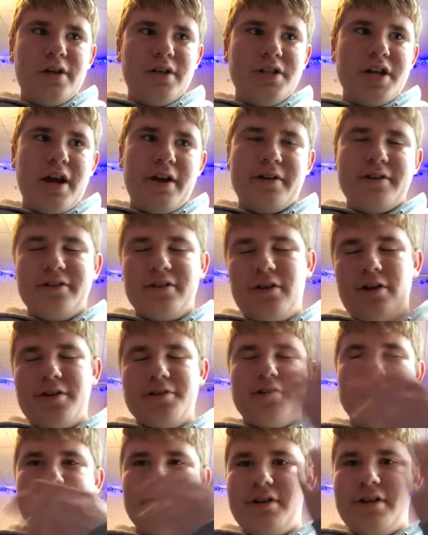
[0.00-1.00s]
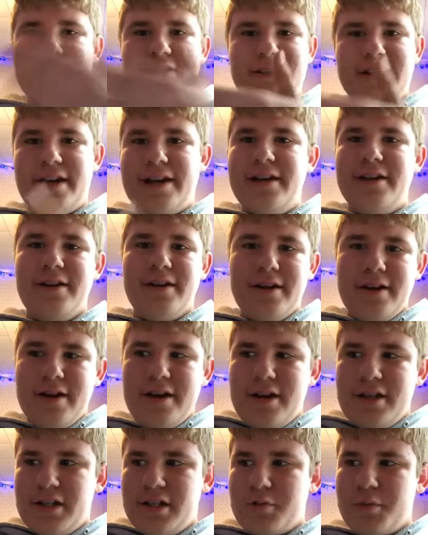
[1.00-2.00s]
Jared across the street site.
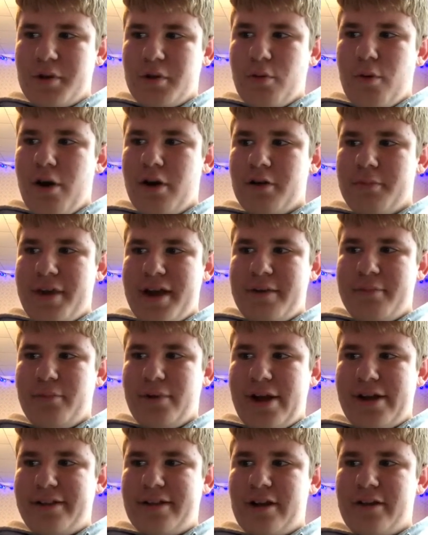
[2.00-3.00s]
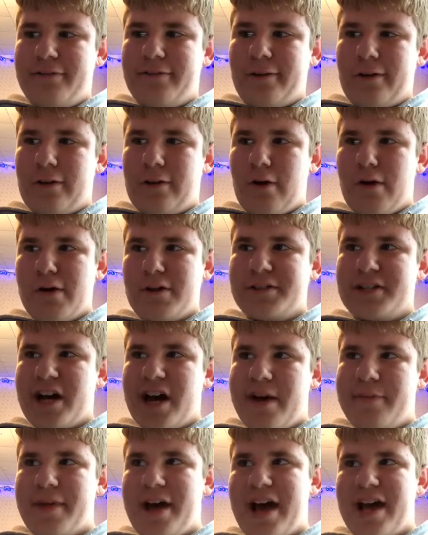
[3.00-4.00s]
There's been a water main break there for a long
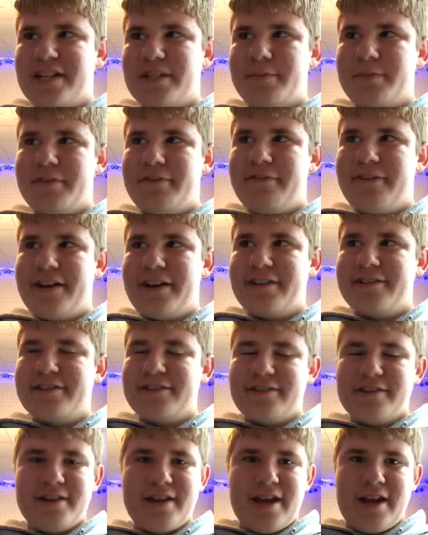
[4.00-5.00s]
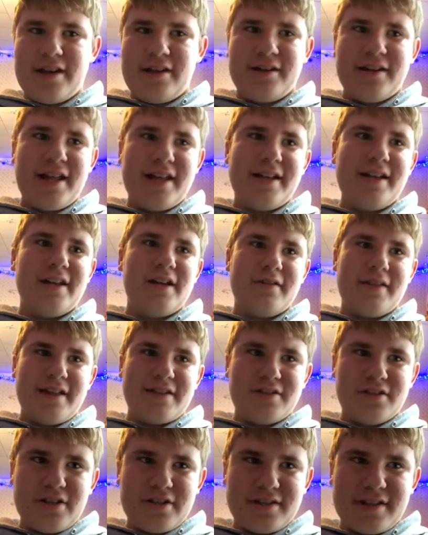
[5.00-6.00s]
time that hasn't been fixed. And,
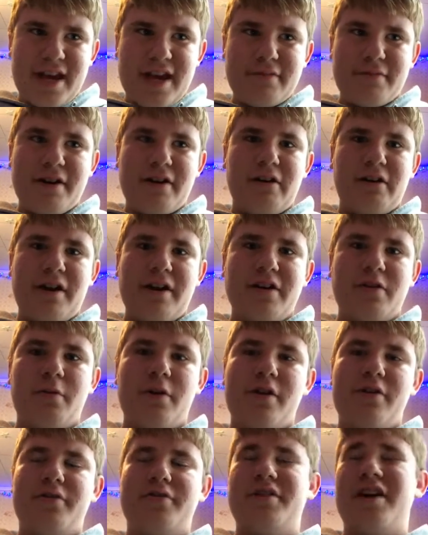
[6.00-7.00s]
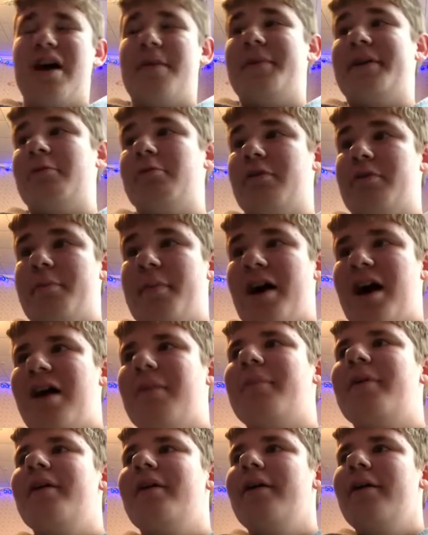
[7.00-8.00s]
that's just getting right on into our other topic with
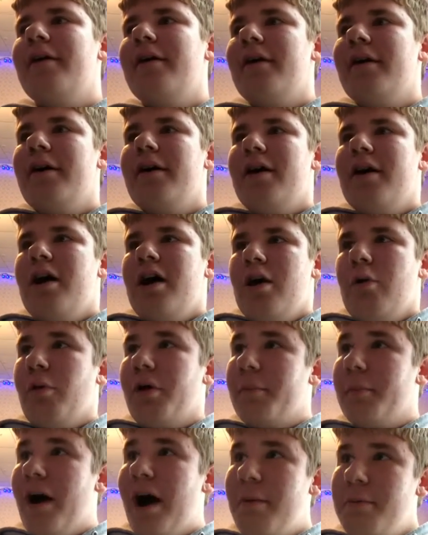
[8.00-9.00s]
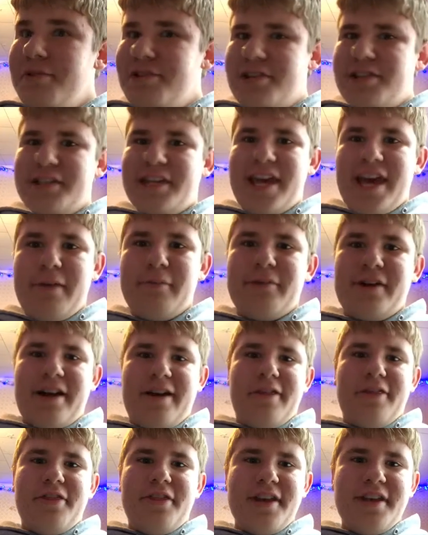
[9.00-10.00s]
Bob. When Bob was at the
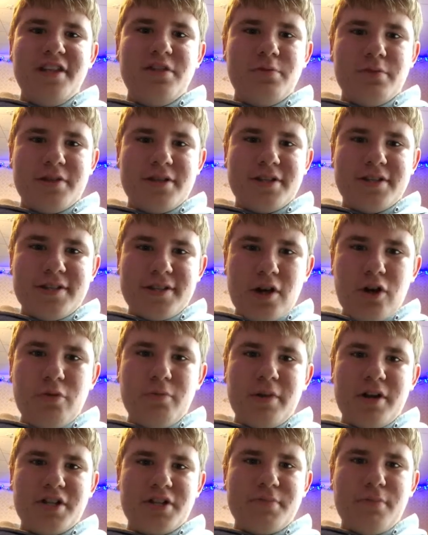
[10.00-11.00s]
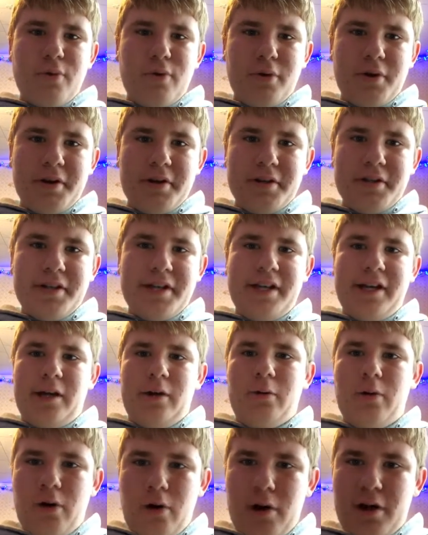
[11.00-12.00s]
campground, things were so much more,
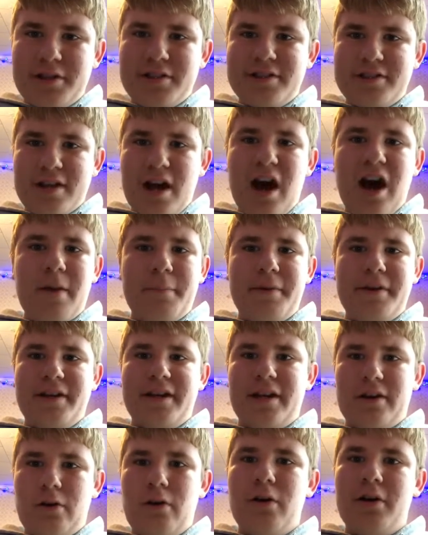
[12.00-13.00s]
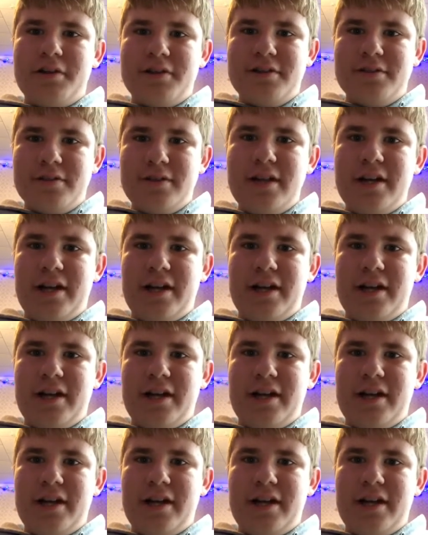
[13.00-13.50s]
on topic and on